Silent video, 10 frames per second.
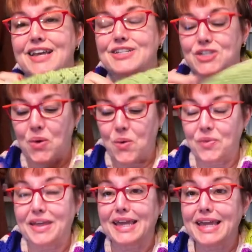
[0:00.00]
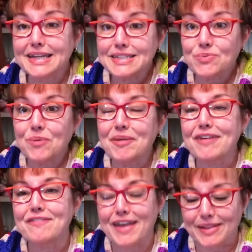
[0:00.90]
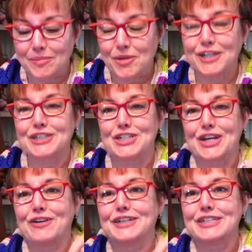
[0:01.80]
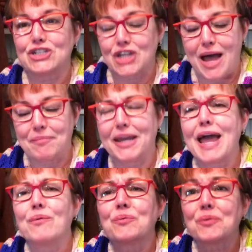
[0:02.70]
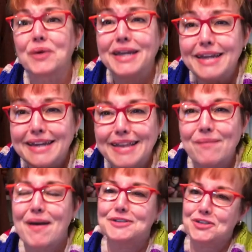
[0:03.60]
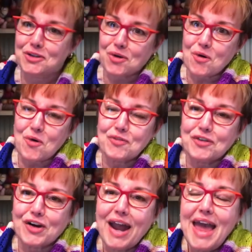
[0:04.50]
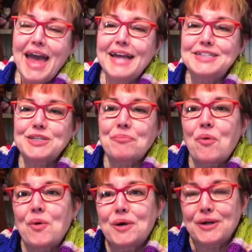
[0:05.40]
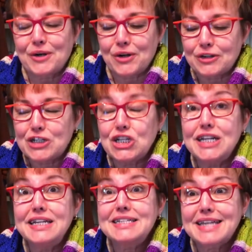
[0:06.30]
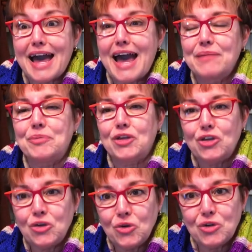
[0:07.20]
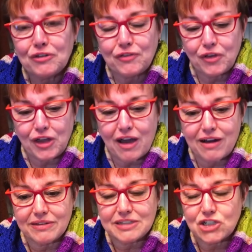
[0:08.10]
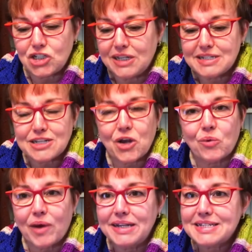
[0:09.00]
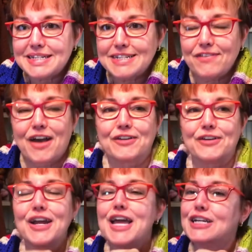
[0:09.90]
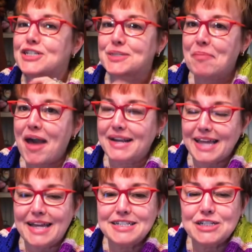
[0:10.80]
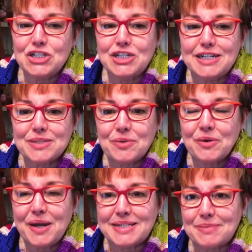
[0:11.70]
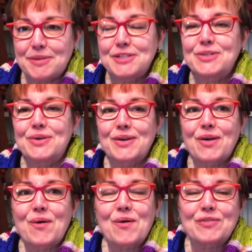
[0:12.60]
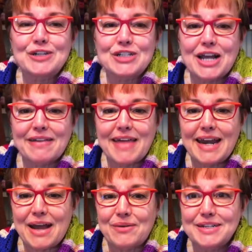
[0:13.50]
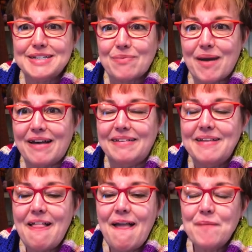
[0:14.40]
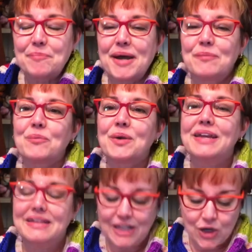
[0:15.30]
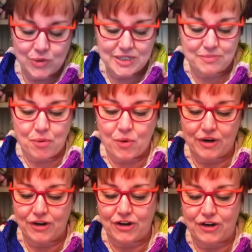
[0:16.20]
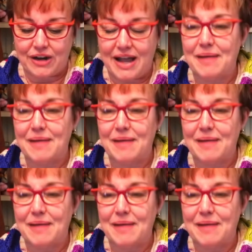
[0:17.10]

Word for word: So the kits will be available in Sharon's shop, and I really want you to go over and support her. She's got beautiful yarns. She has a great sense of color. She has a podcast that she does with her husband, so you can go over and check that out as well. But really go support her.